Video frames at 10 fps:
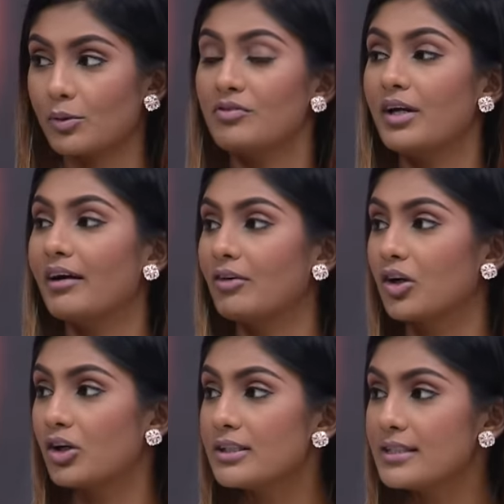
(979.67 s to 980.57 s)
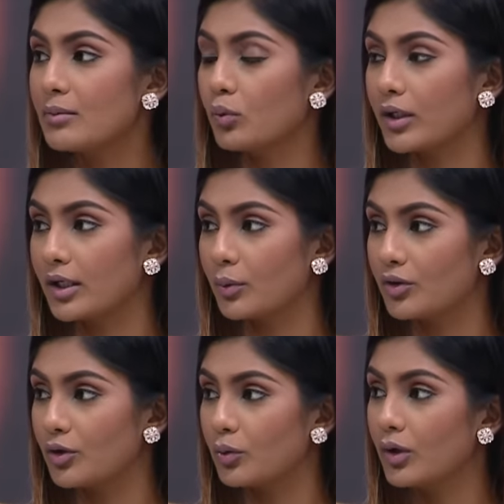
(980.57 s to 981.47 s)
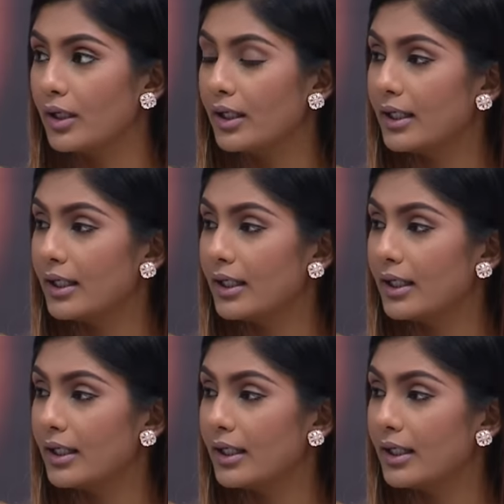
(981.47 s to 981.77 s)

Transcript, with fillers: Now, if you have a good team working with you,